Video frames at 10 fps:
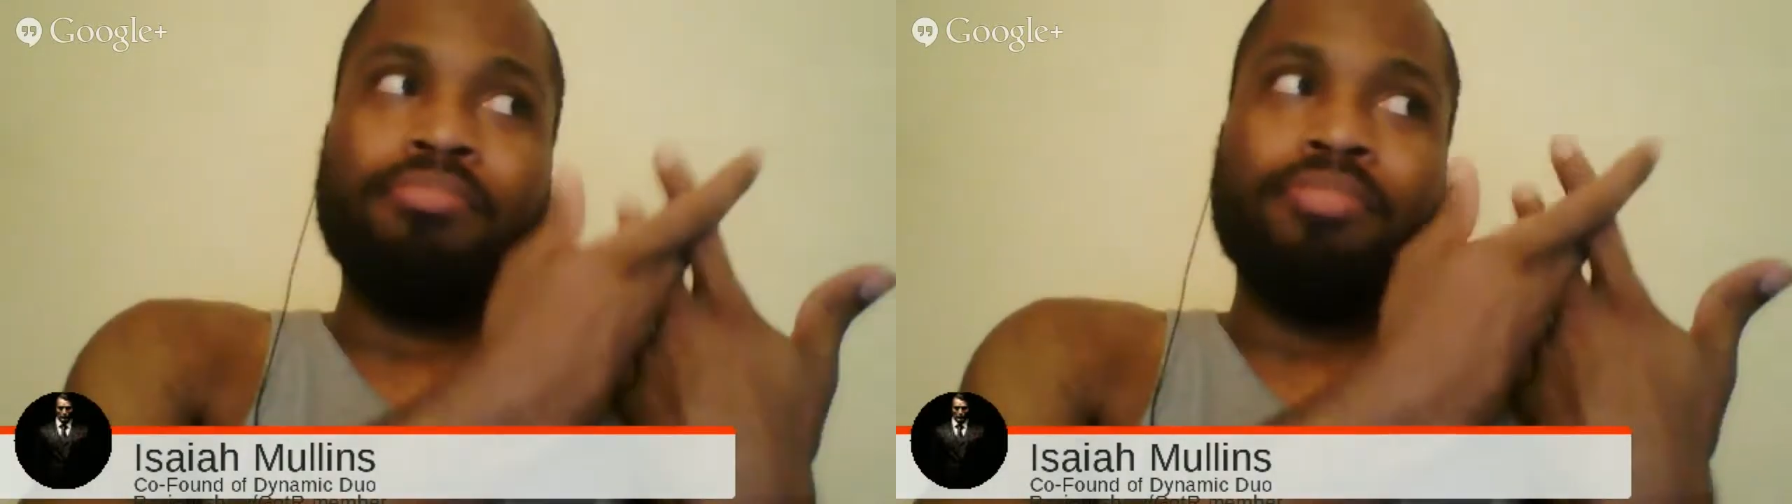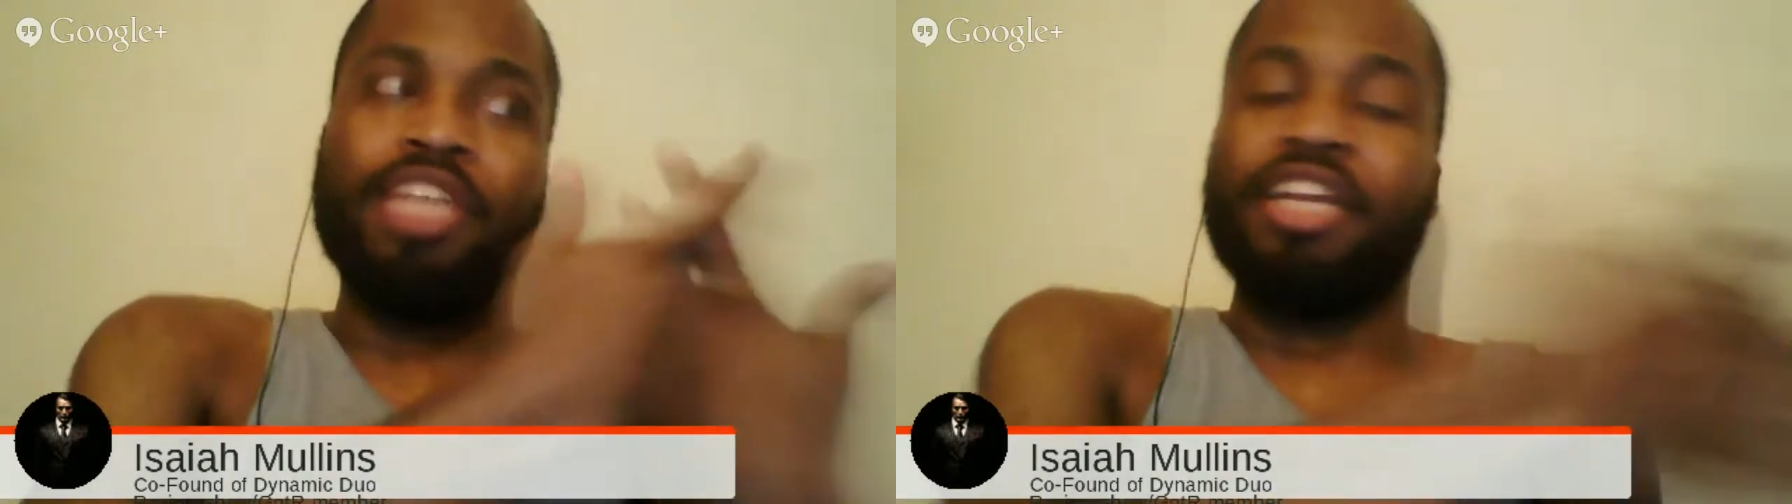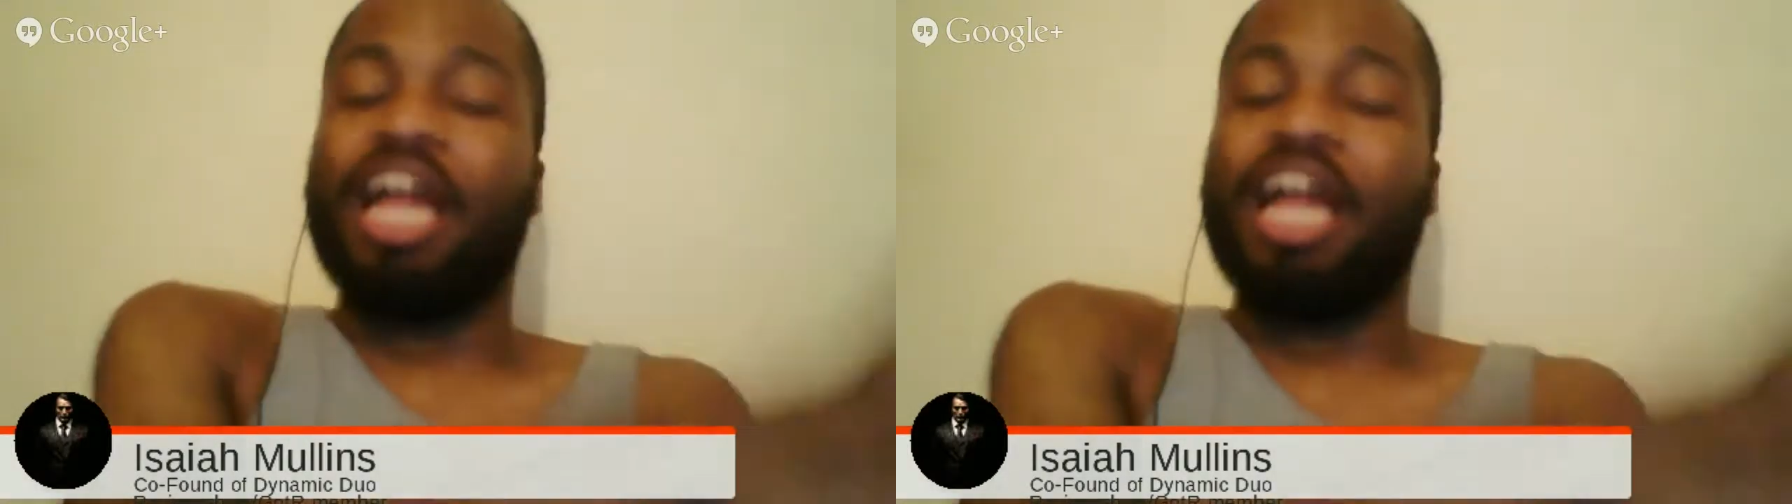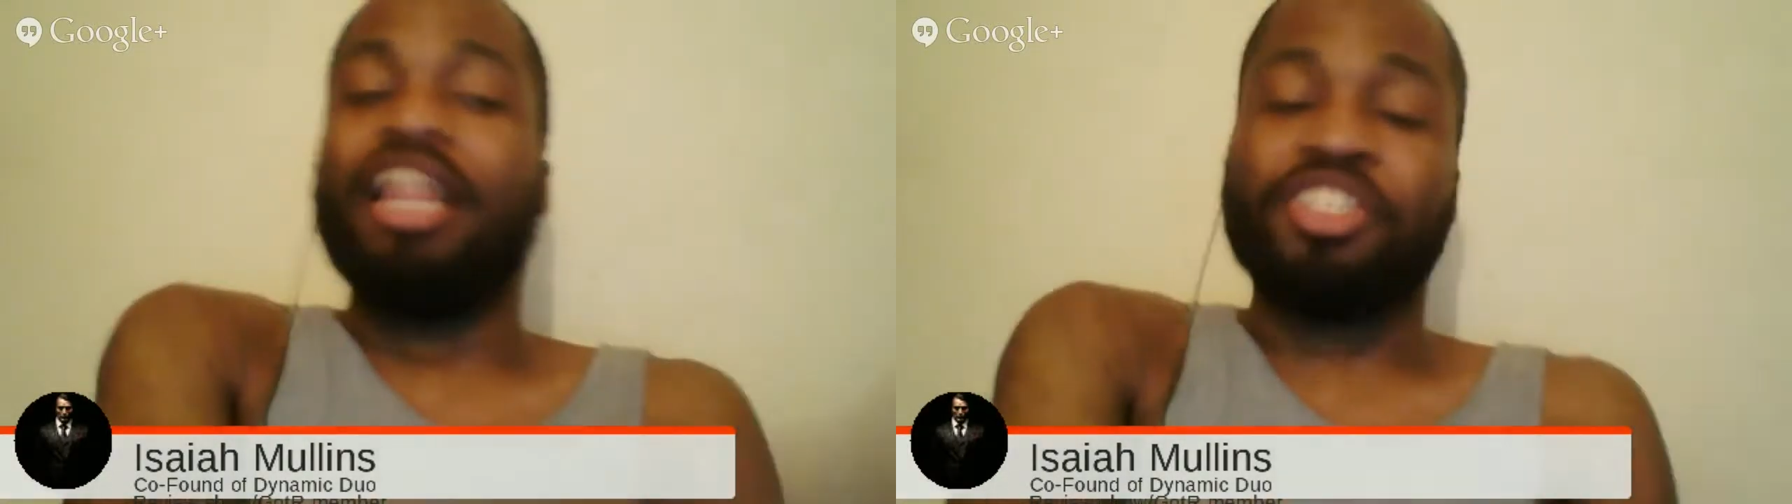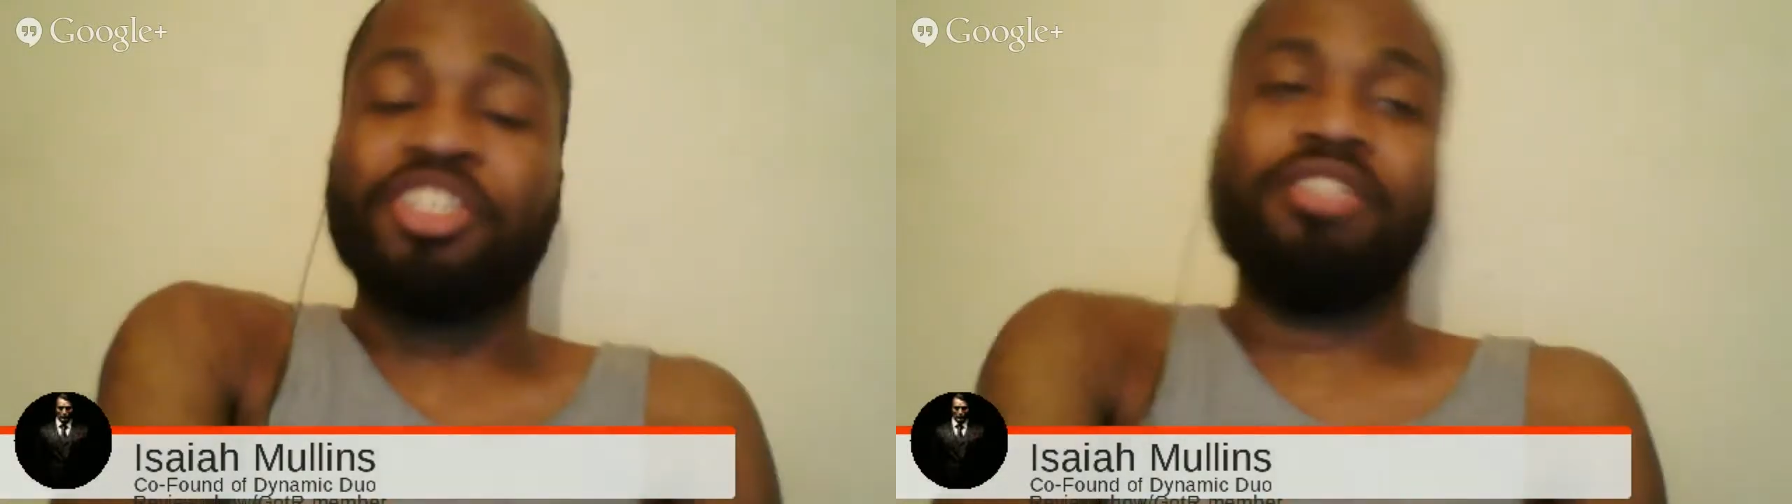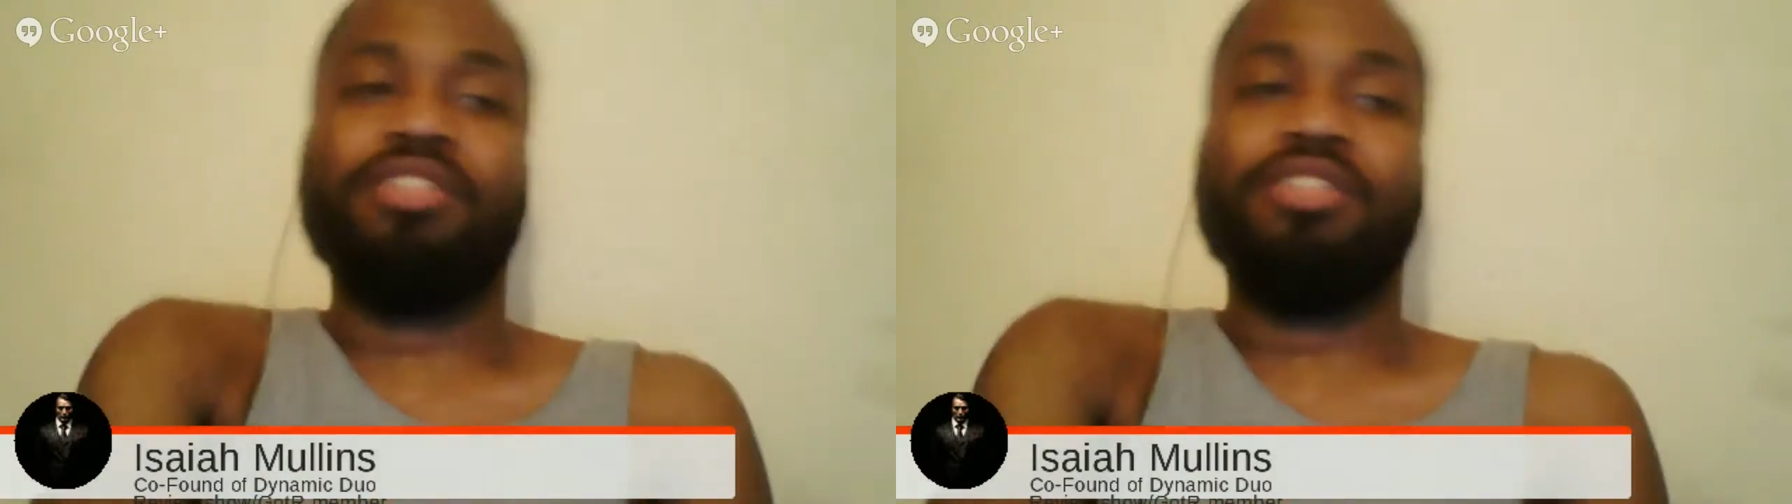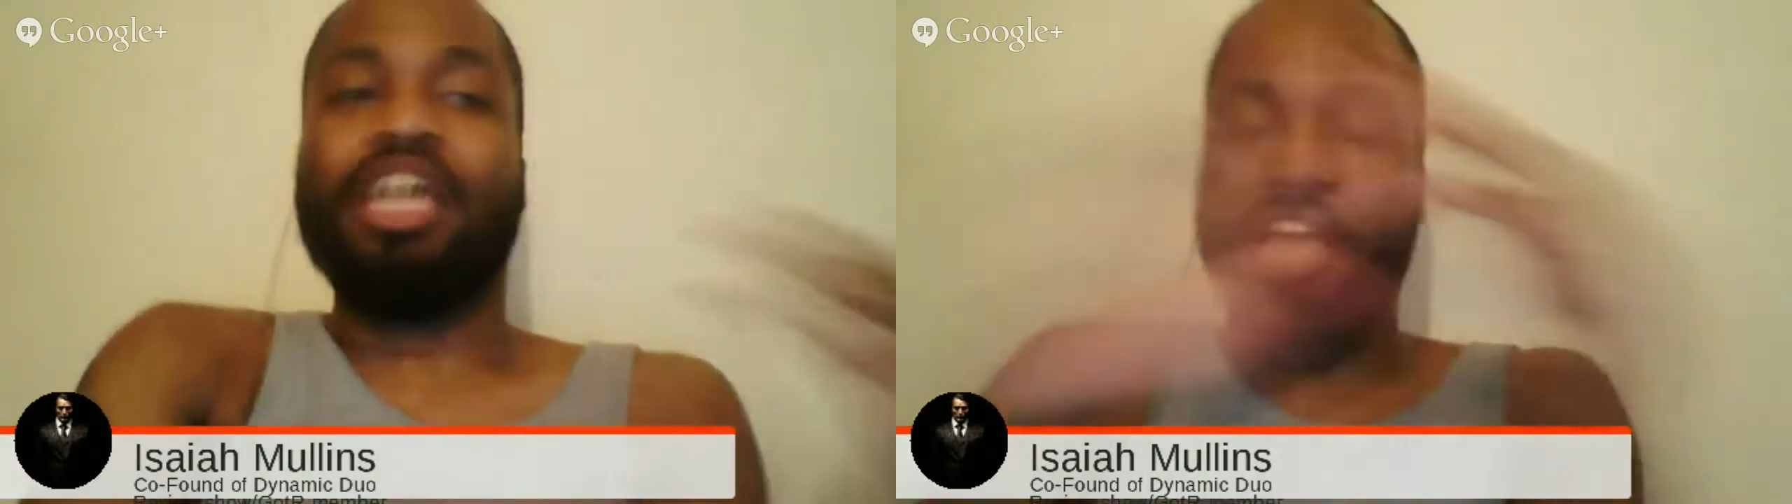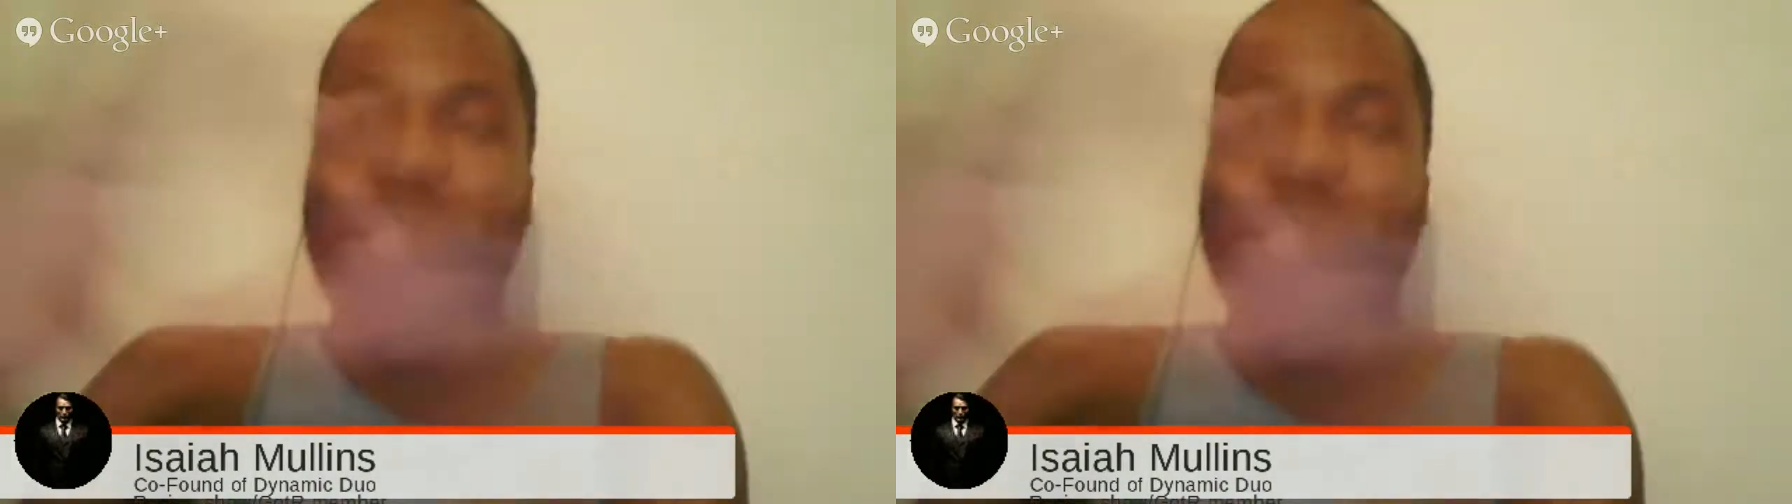technology, not that